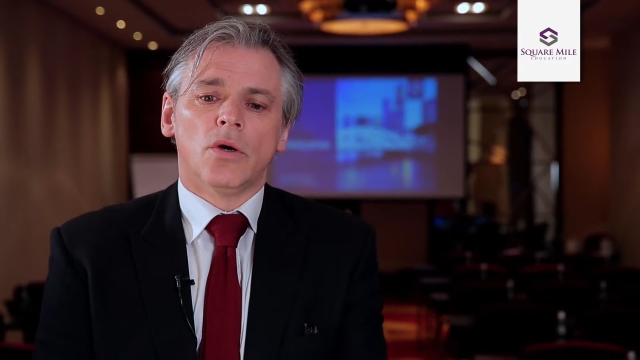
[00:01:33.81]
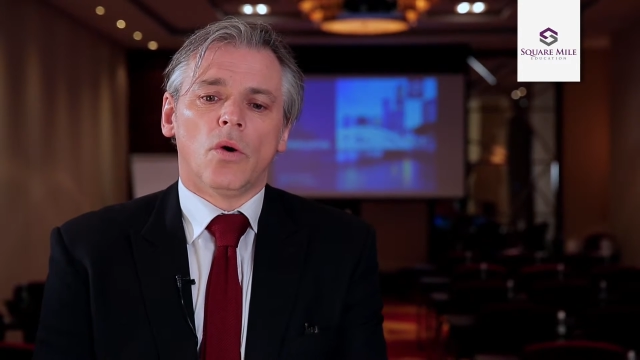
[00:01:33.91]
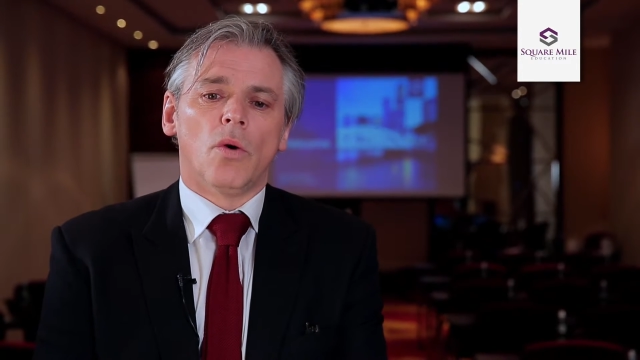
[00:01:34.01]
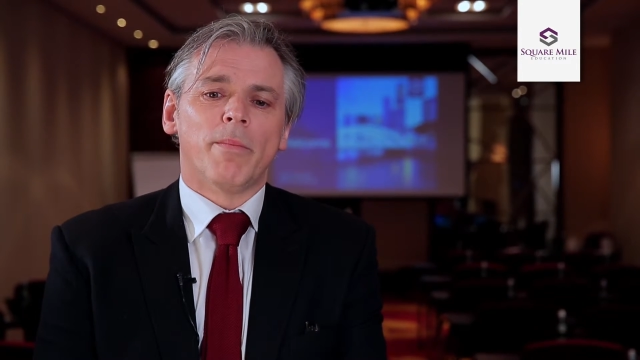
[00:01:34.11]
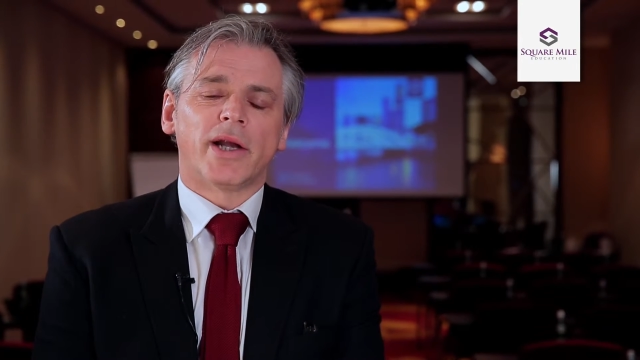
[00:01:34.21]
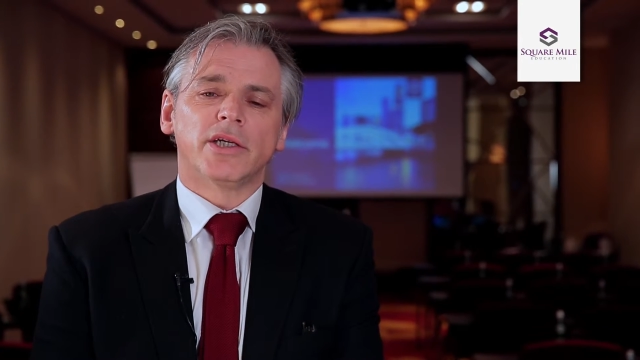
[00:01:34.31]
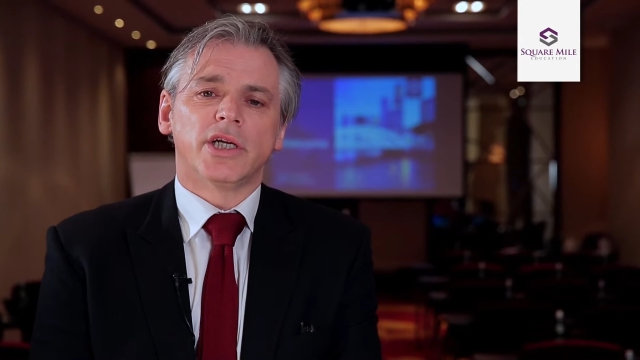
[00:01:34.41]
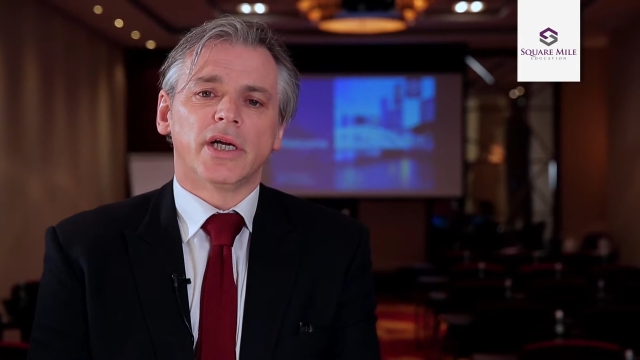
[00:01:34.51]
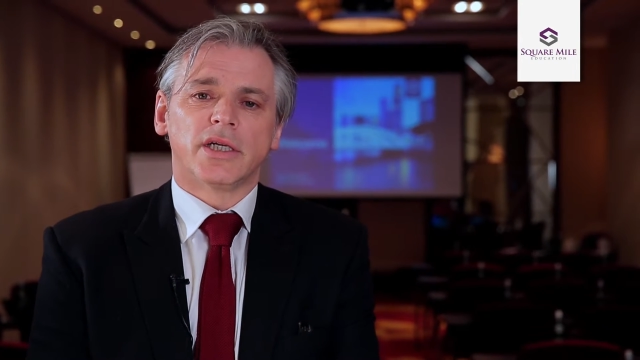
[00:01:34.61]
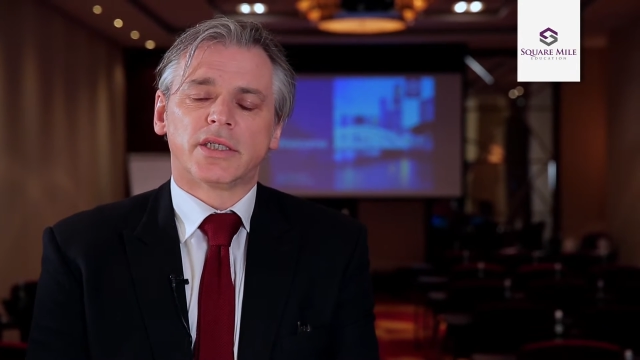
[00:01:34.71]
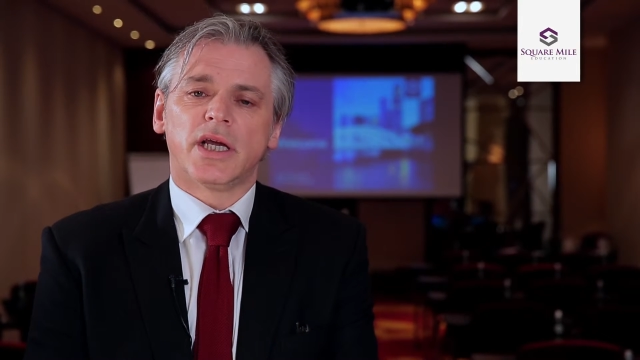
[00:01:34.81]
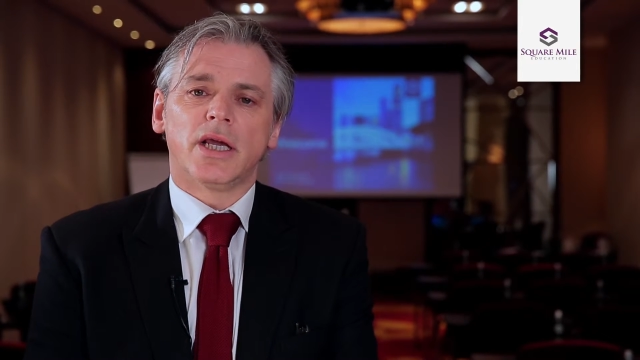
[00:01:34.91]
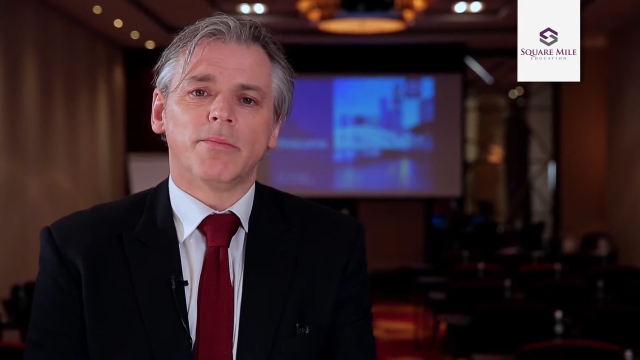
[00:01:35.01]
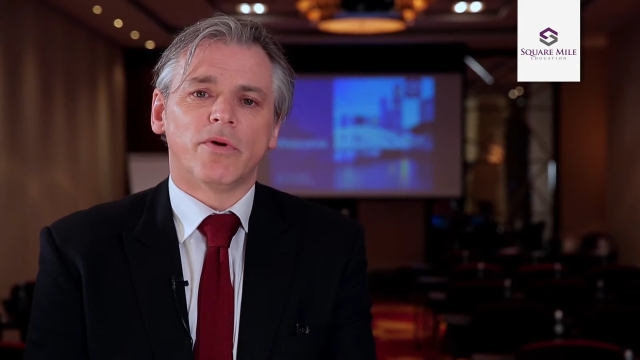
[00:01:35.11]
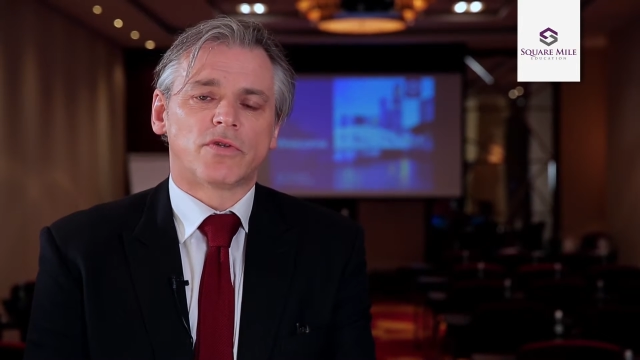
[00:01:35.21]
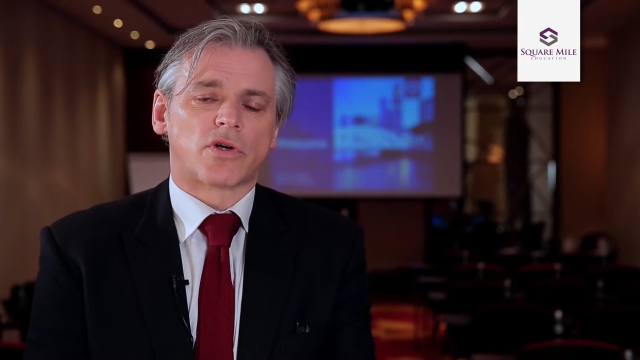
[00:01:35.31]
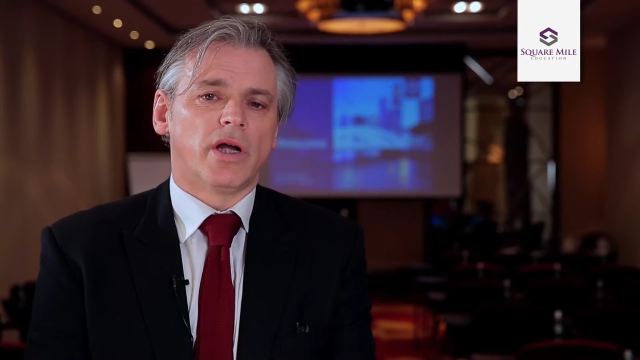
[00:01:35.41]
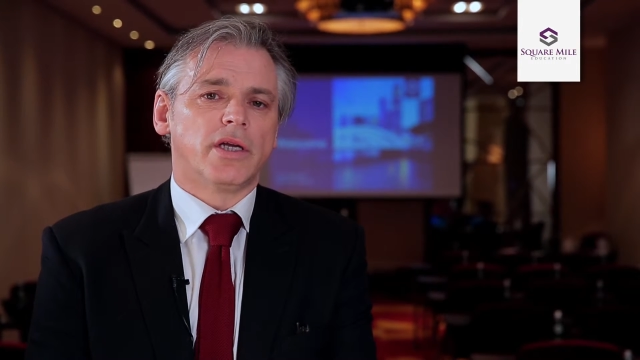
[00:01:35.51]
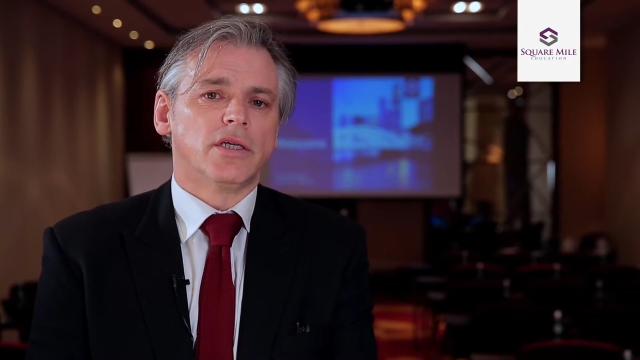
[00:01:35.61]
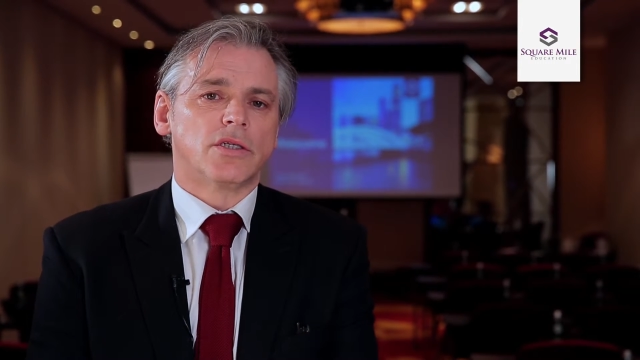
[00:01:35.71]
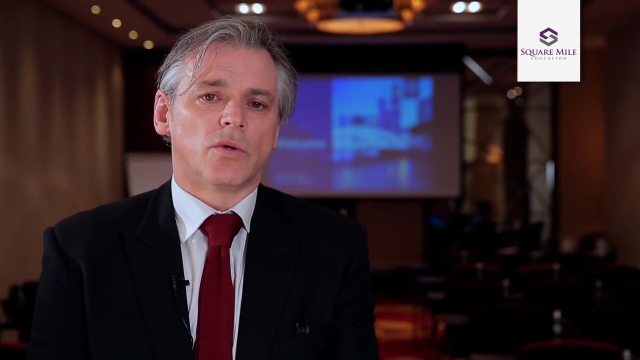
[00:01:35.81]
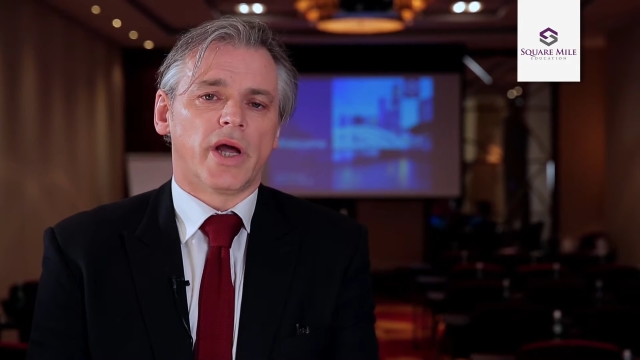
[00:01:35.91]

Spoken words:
or managing a team of traders or